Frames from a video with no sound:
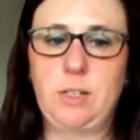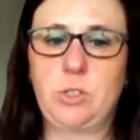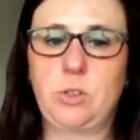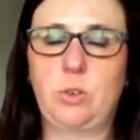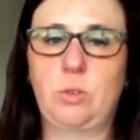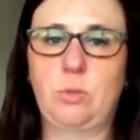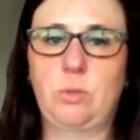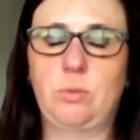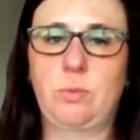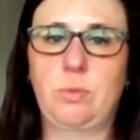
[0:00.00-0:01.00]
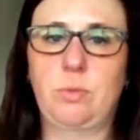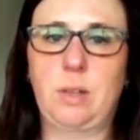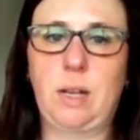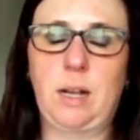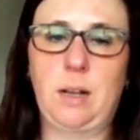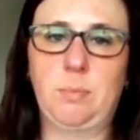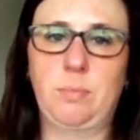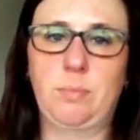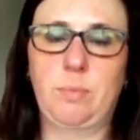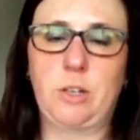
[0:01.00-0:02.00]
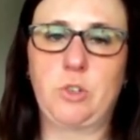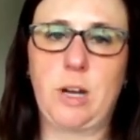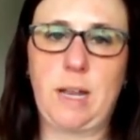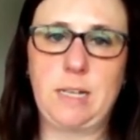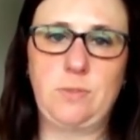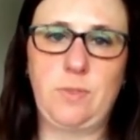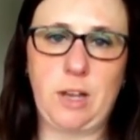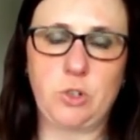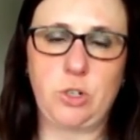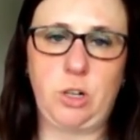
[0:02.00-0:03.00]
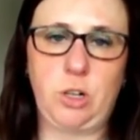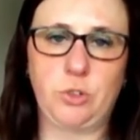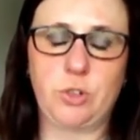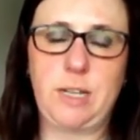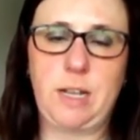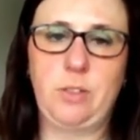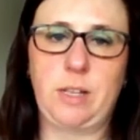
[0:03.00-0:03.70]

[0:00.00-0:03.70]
So a transvaginal ultrasound,